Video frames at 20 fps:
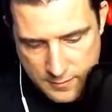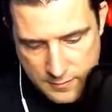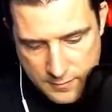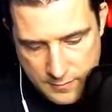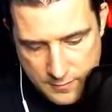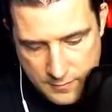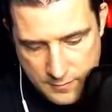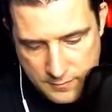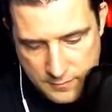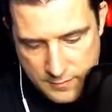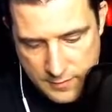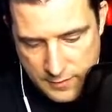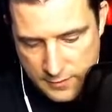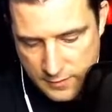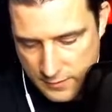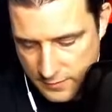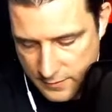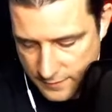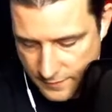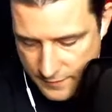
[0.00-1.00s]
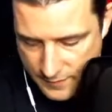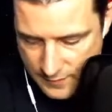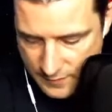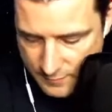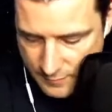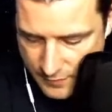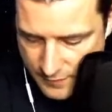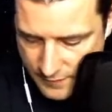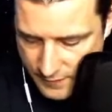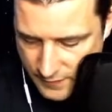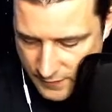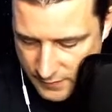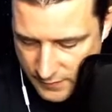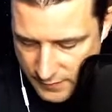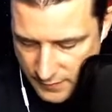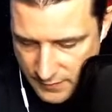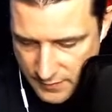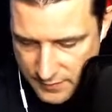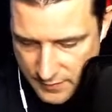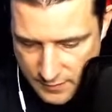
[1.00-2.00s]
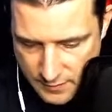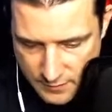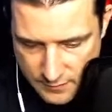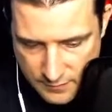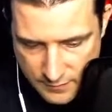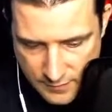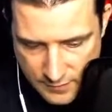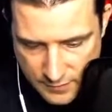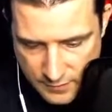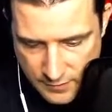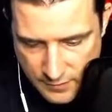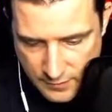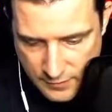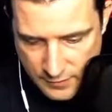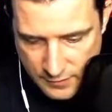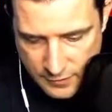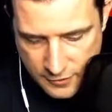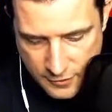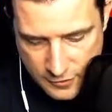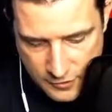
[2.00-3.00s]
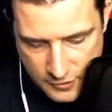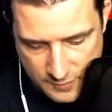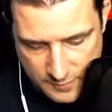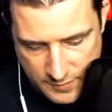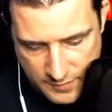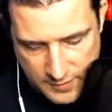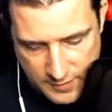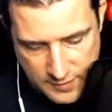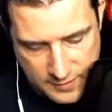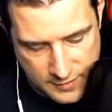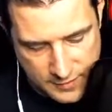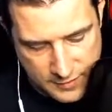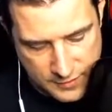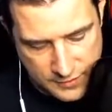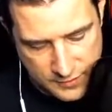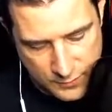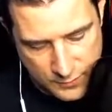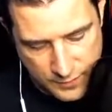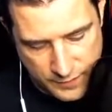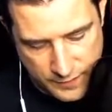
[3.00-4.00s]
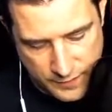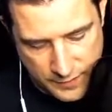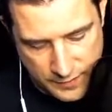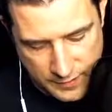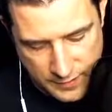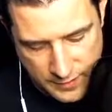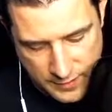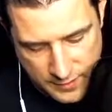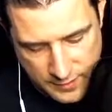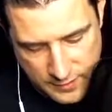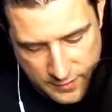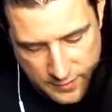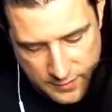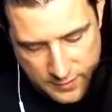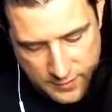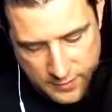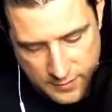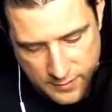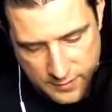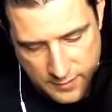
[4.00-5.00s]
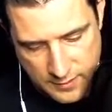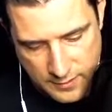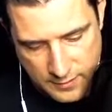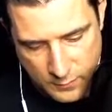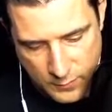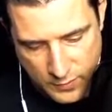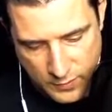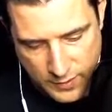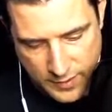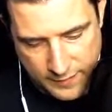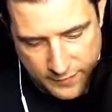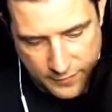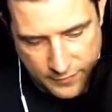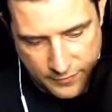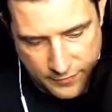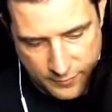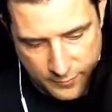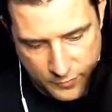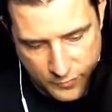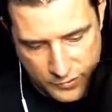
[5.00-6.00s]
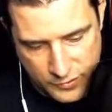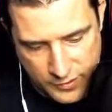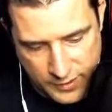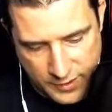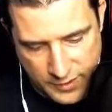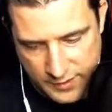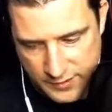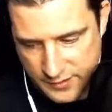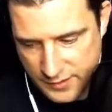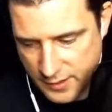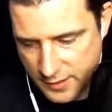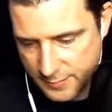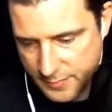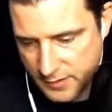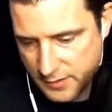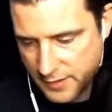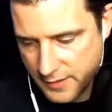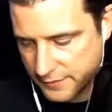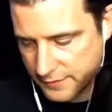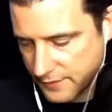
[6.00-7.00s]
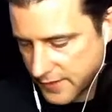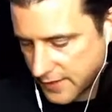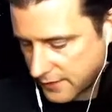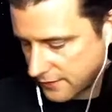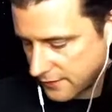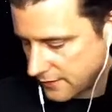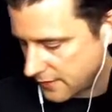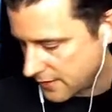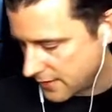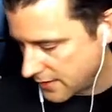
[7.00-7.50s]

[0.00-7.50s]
Well, technically it fits in perfectly, so the curling could just be because they just threw everything in and we don't have the thermal tray, so that'll be a lot flatter.